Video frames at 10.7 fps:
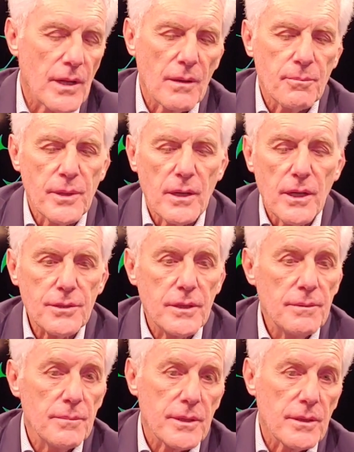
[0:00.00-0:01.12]
It helped me a lot
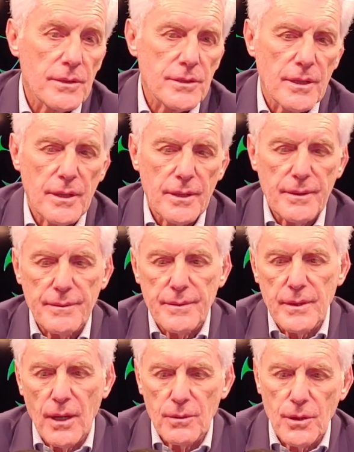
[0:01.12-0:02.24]
eh? because uh,
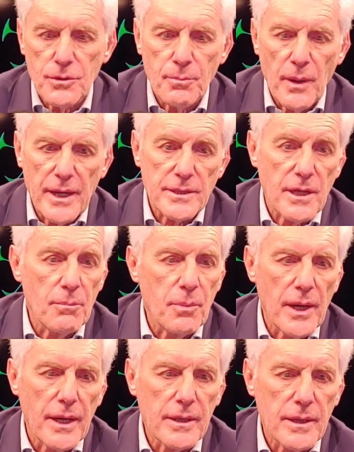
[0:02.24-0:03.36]
now those players are
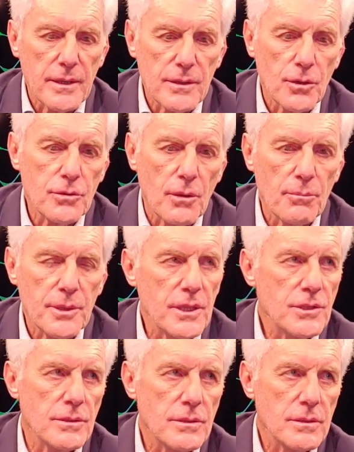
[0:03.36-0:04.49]
playing in good
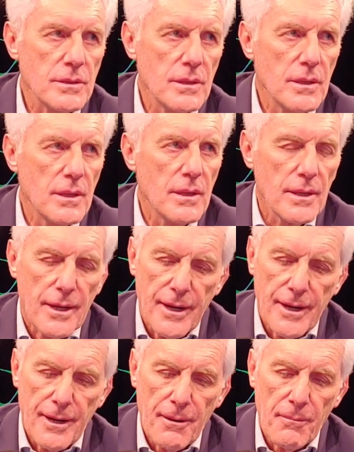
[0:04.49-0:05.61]
competitions.
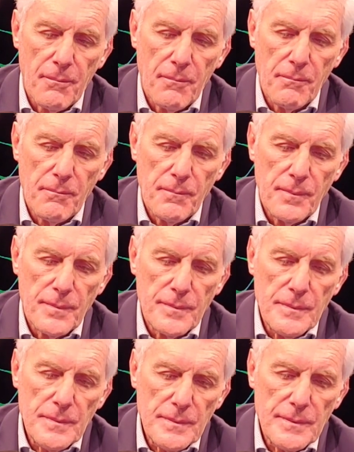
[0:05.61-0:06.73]
Um,
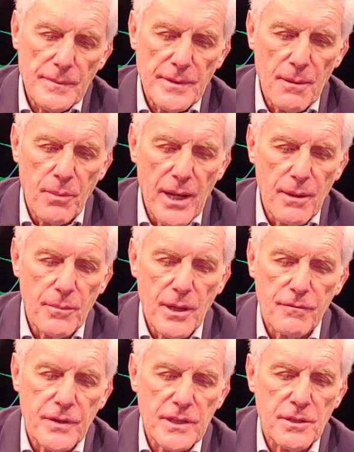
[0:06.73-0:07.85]
they blame me
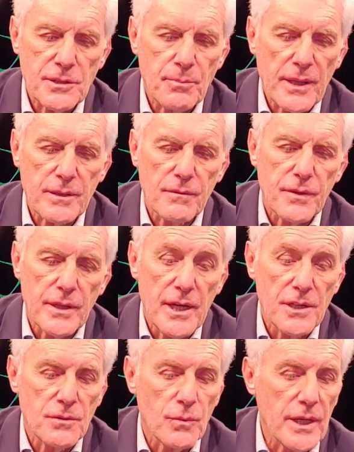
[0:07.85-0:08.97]
of disrespect of the
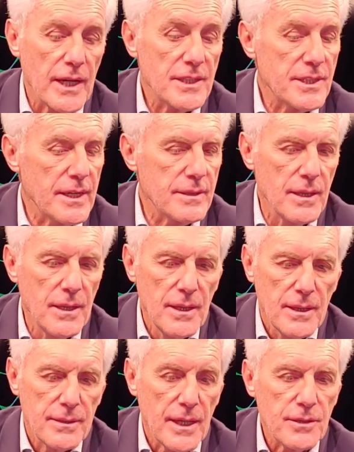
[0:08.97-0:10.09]
nation when I said
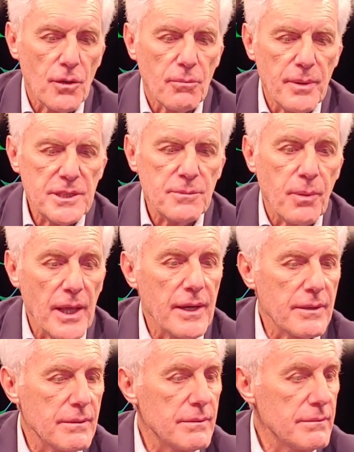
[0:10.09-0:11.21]
that your best
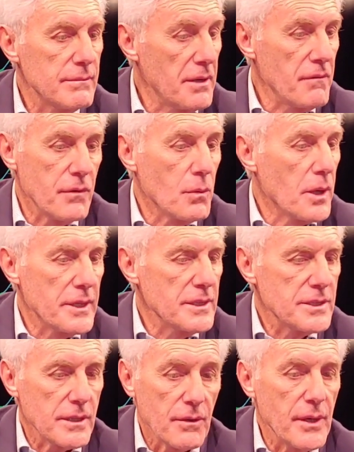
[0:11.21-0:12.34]
player, everyone
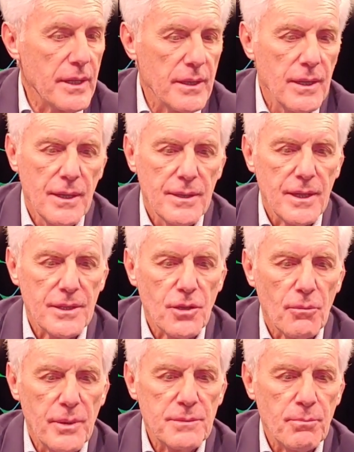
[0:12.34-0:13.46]
is agree that
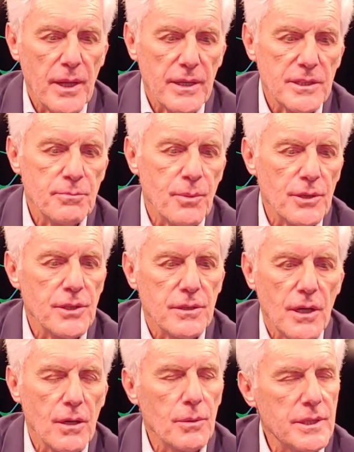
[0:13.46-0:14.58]
your best player is Percy
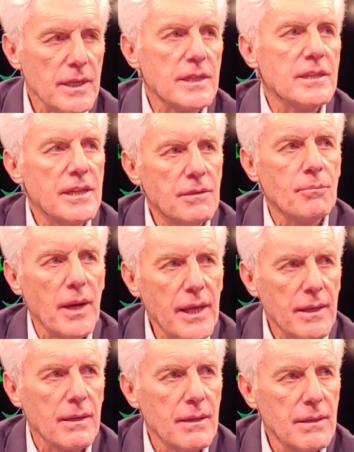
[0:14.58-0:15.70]
Tau, that he didn't
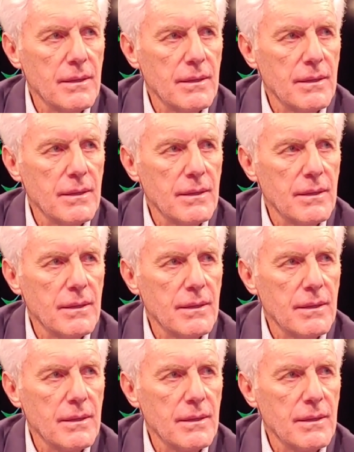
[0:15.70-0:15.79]
play.